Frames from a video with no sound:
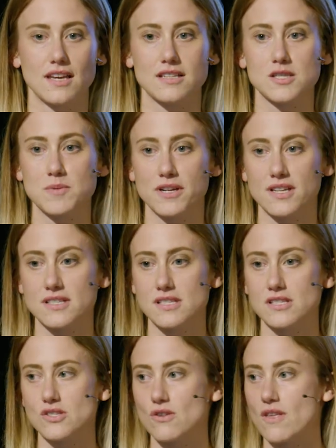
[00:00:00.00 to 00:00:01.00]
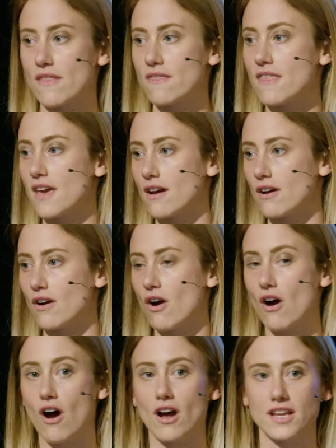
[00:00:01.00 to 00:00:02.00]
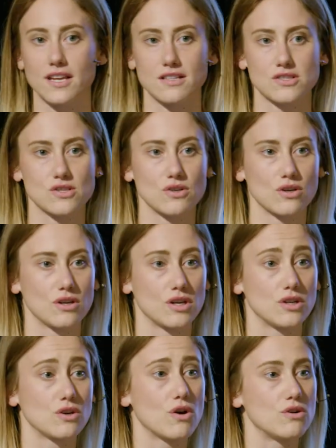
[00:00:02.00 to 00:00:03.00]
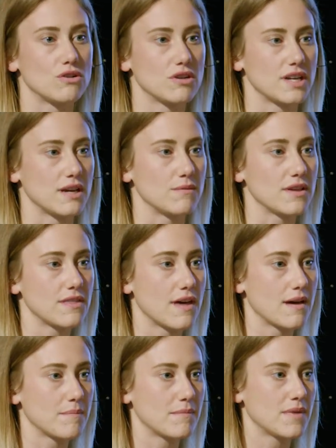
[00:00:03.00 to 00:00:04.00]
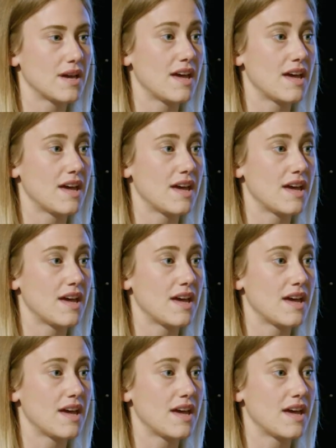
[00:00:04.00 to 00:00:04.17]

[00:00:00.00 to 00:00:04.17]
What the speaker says: experiences so that their audience could co-create with them,